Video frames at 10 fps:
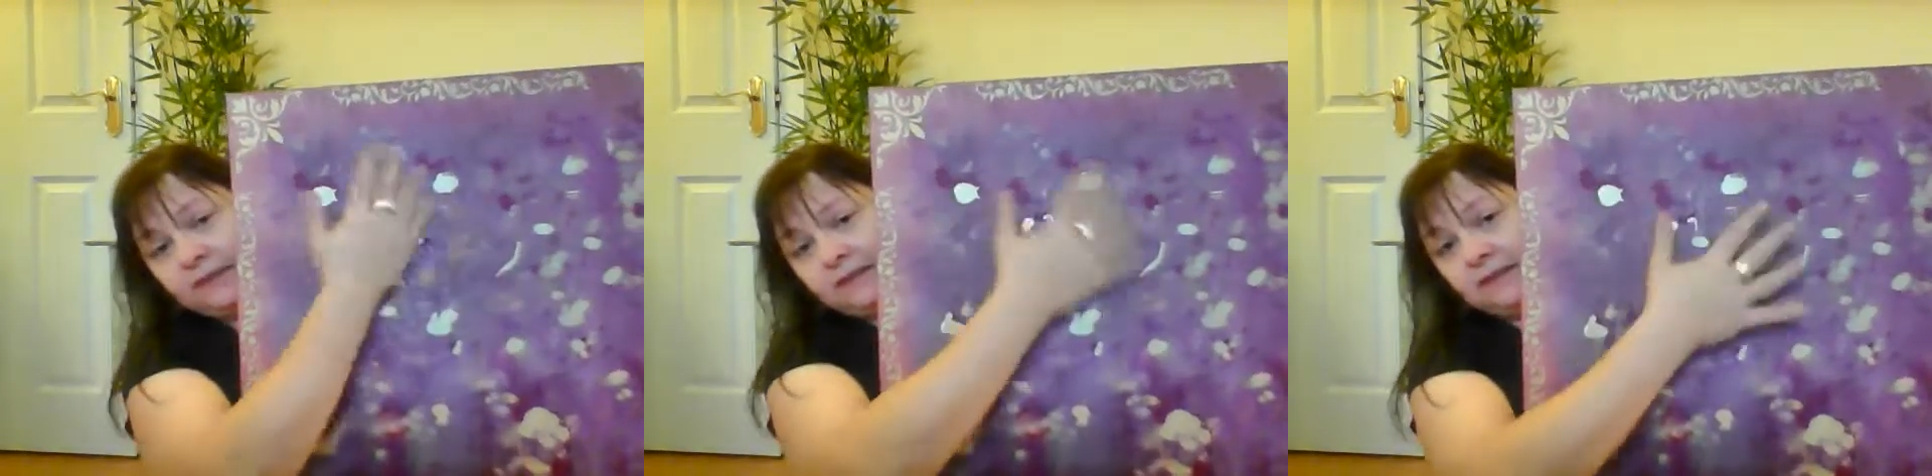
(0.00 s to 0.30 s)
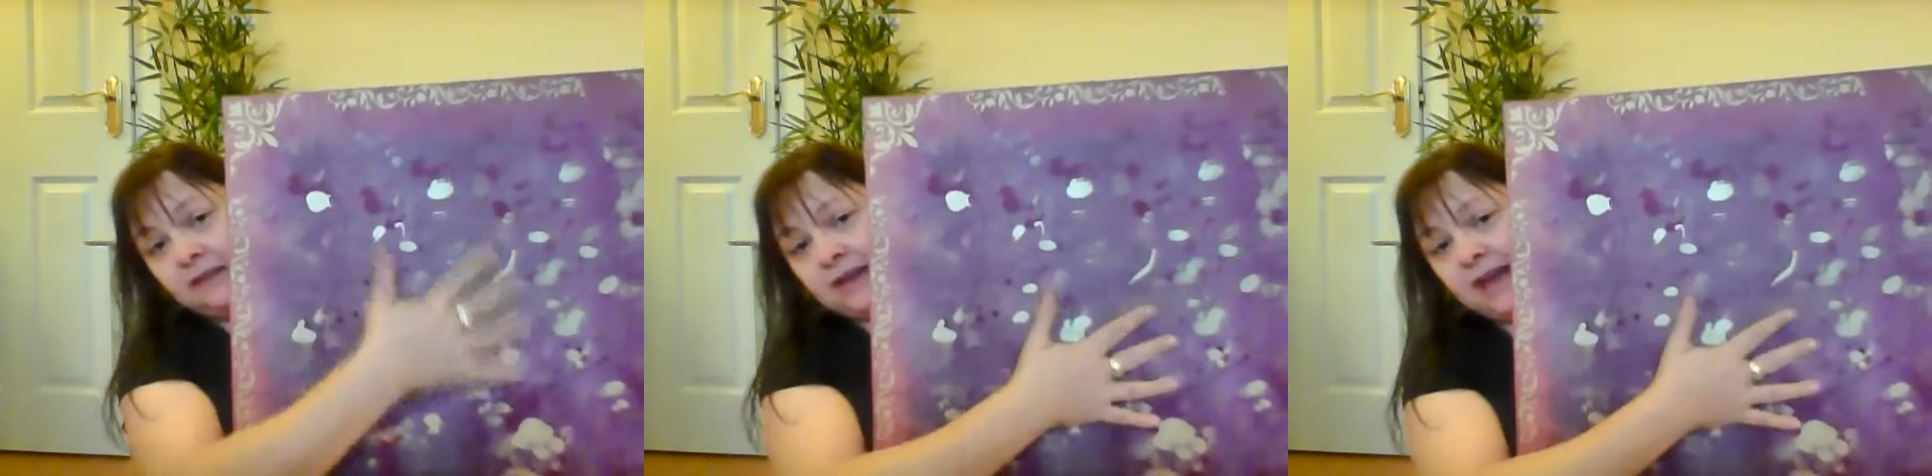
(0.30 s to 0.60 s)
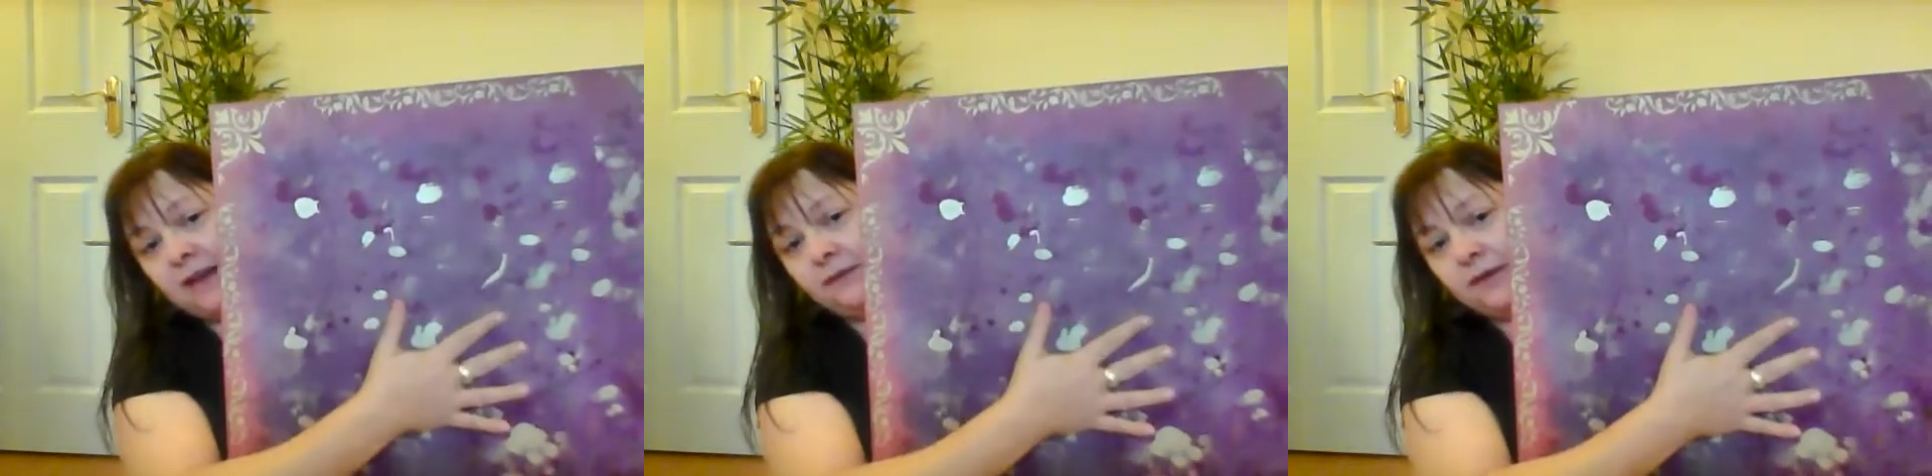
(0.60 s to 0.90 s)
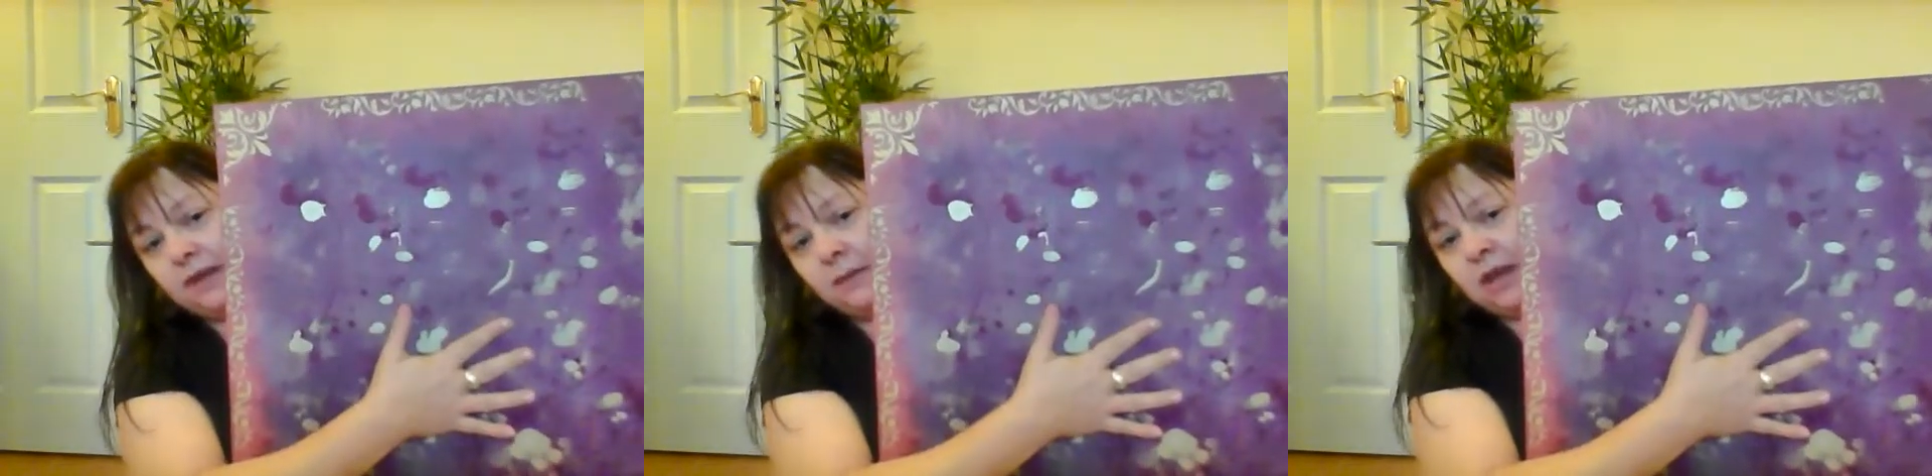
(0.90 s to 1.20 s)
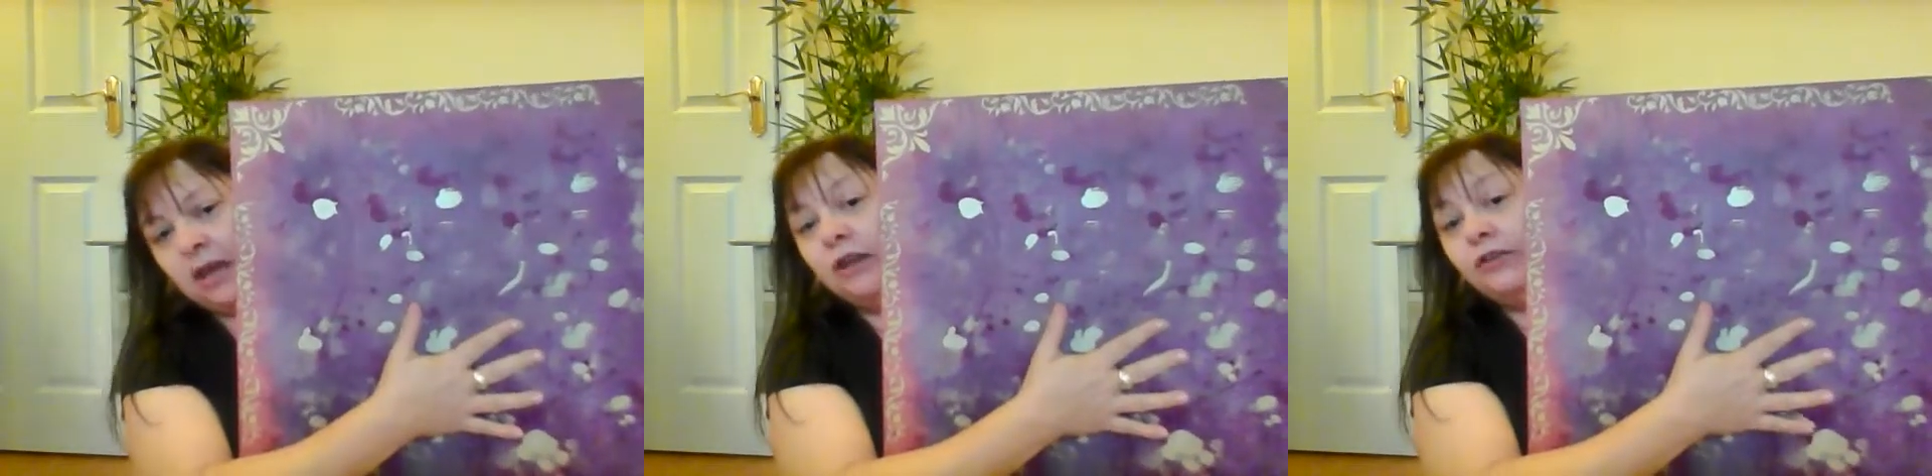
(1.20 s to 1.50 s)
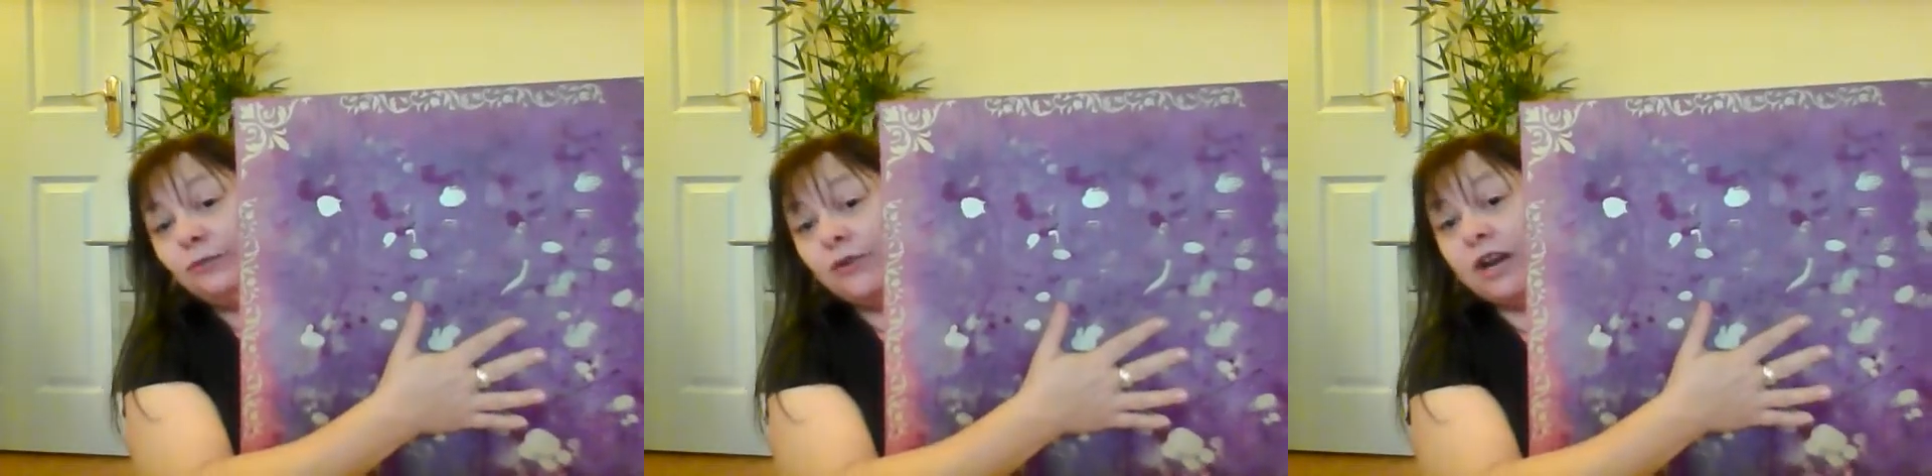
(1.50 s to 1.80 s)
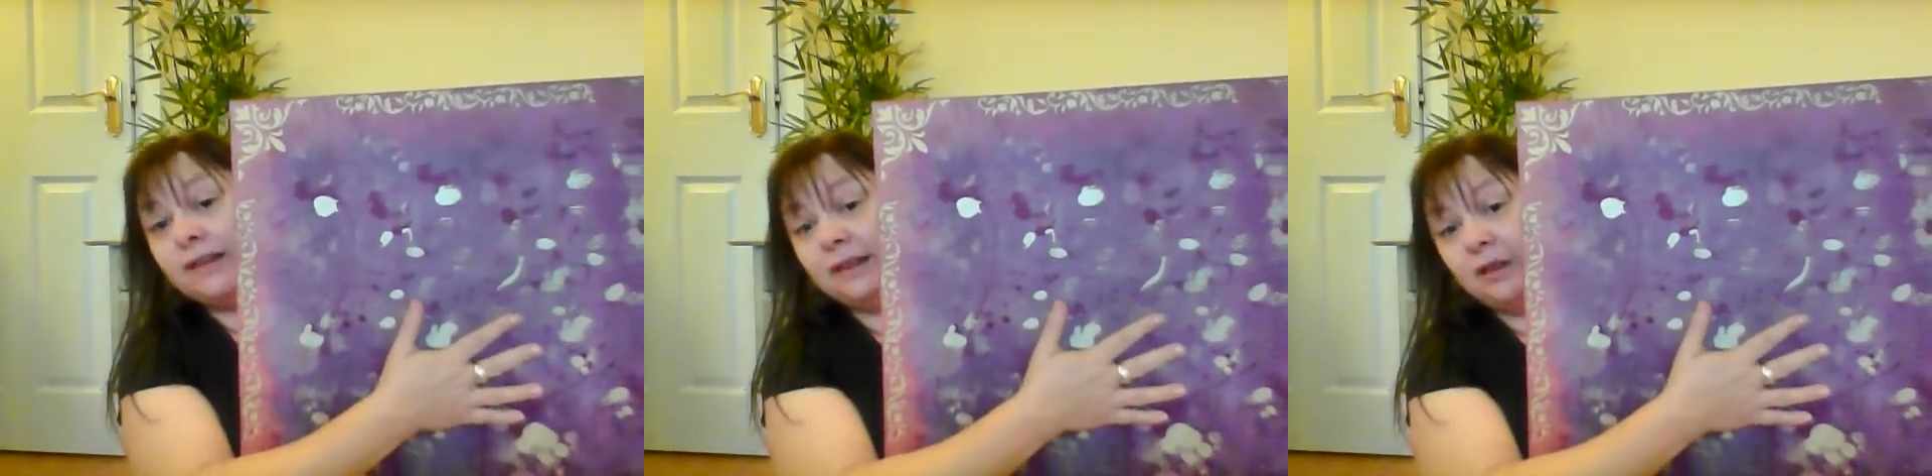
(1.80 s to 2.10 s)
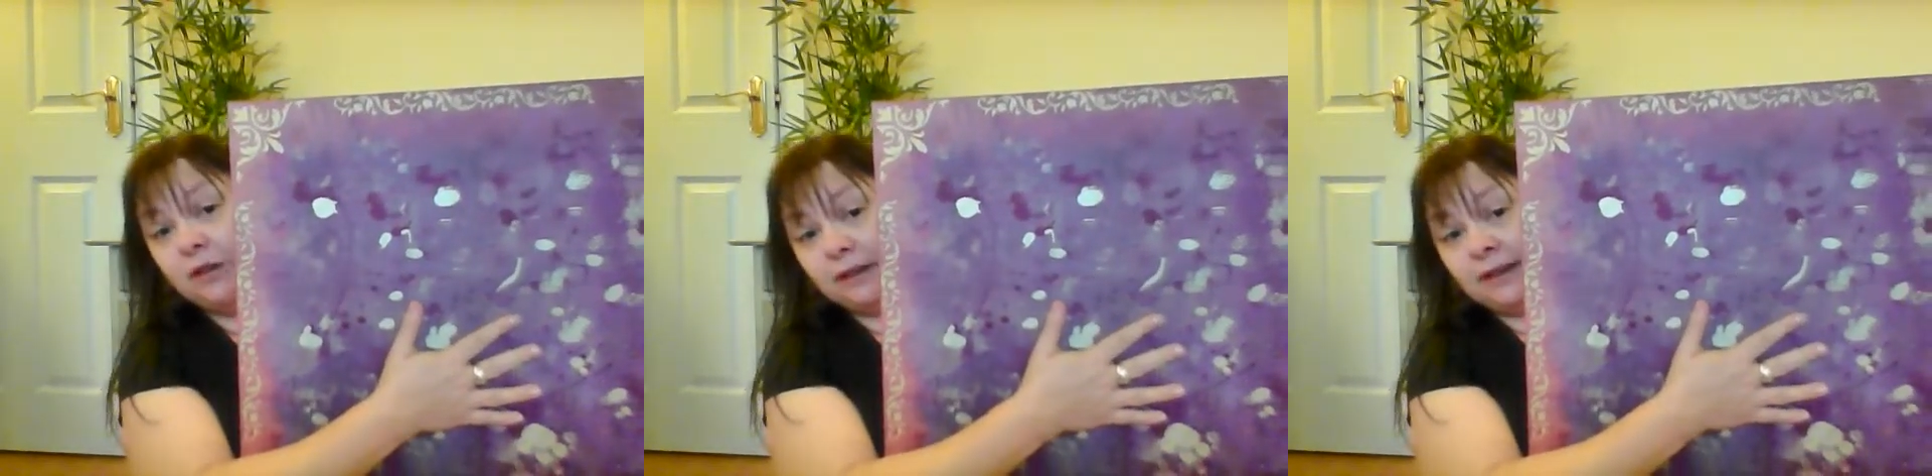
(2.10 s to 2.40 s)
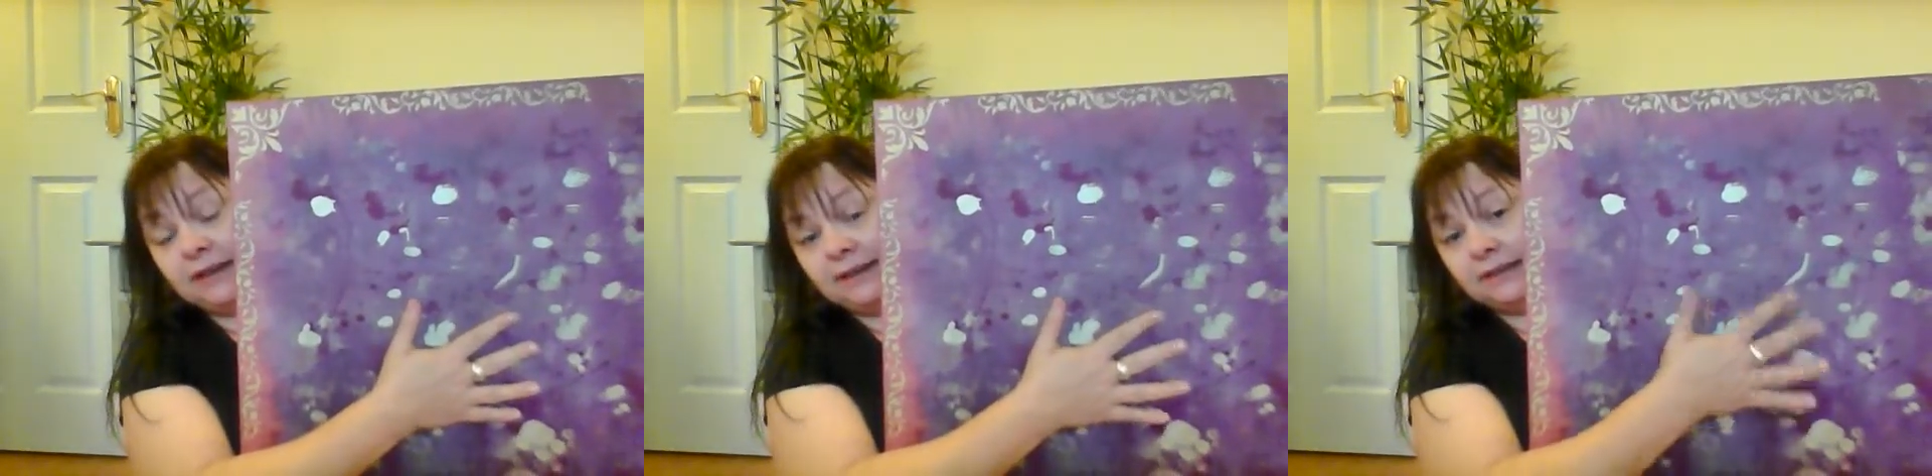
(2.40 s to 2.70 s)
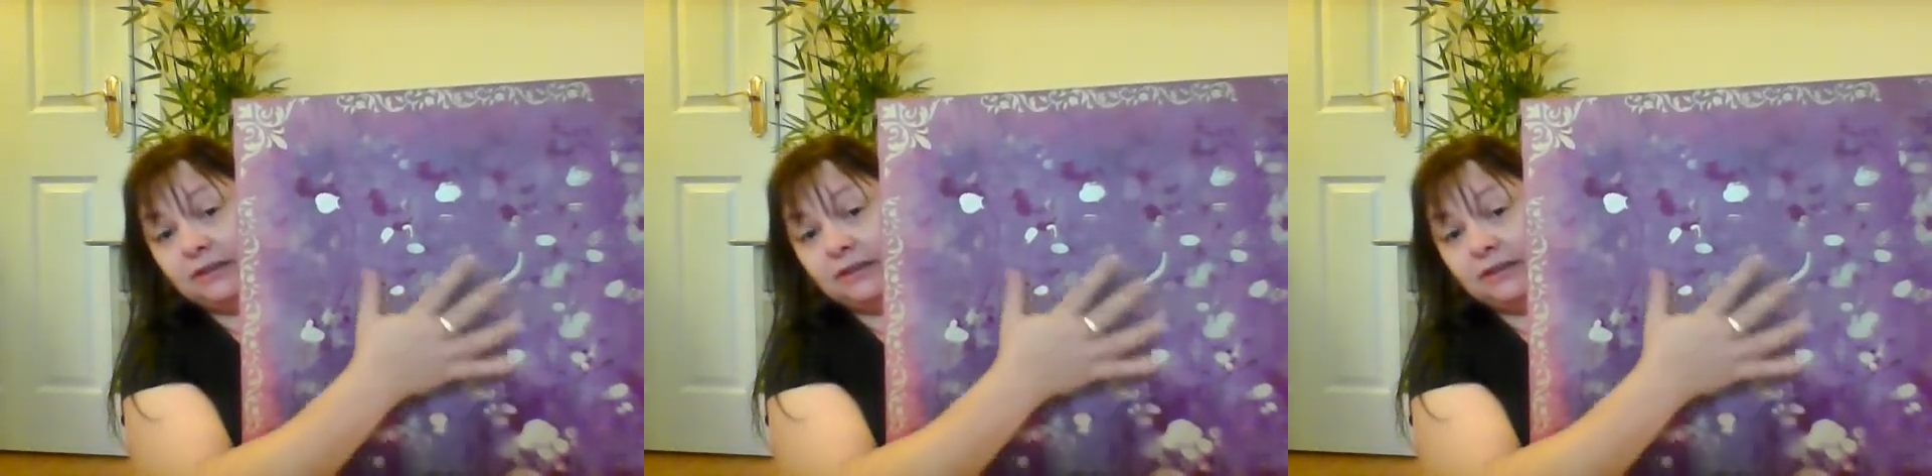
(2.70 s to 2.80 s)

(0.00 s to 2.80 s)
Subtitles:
It's going to have some writing on it